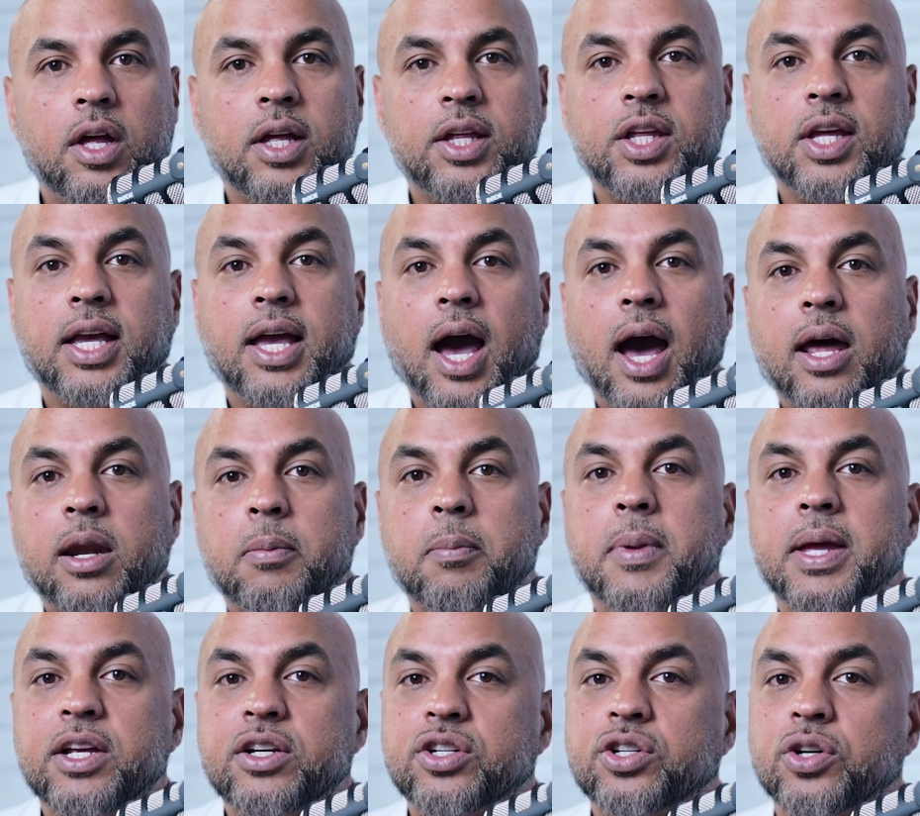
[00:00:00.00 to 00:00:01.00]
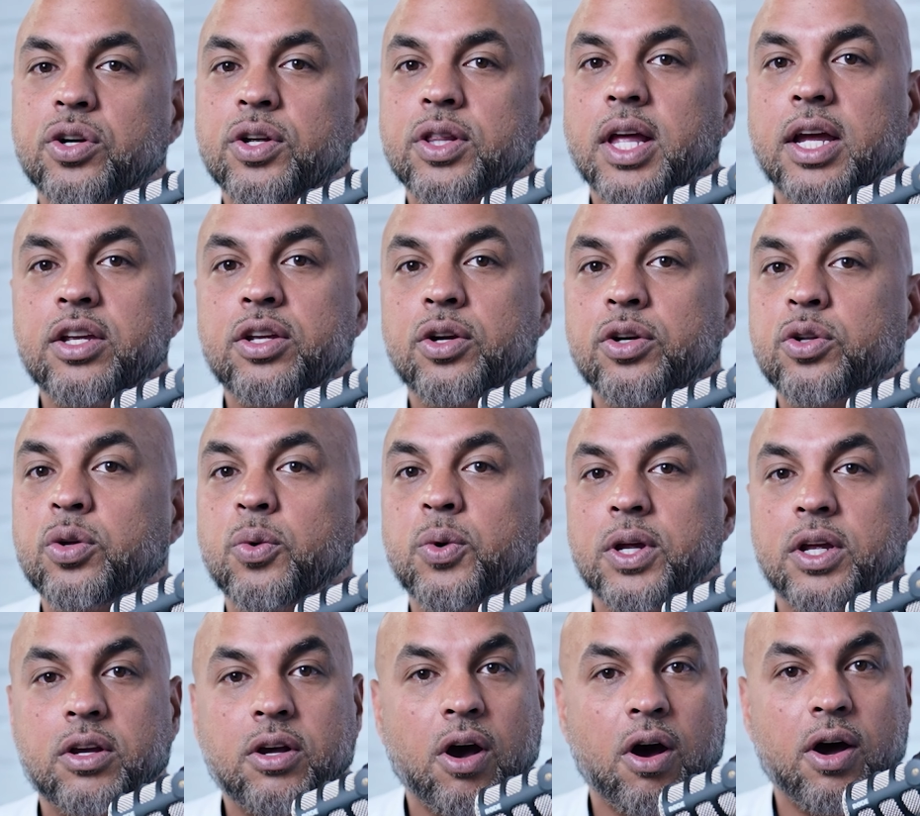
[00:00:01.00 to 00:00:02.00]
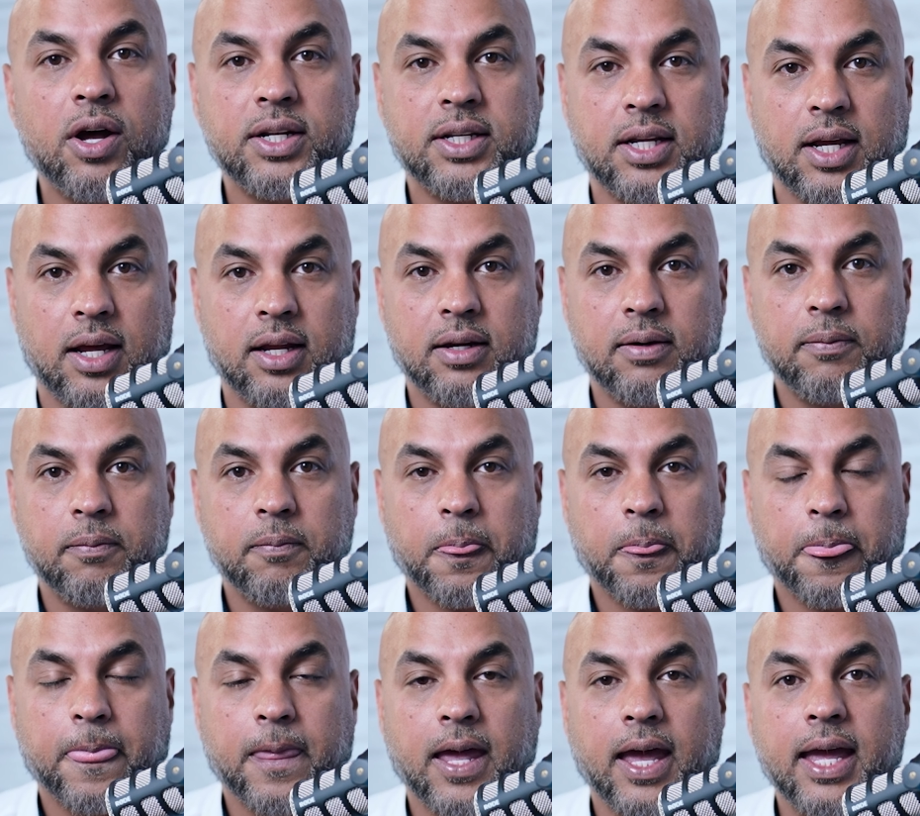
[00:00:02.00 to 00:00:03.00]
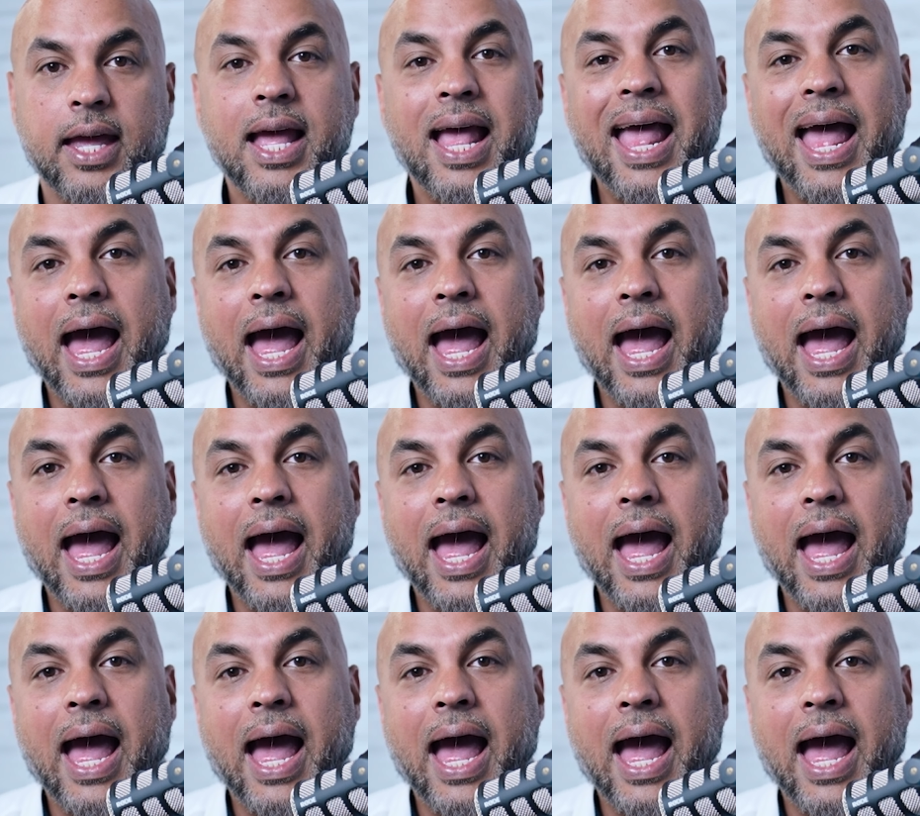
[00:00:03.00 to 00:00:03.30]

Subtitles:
you got to make sure that you're doing content. Okay?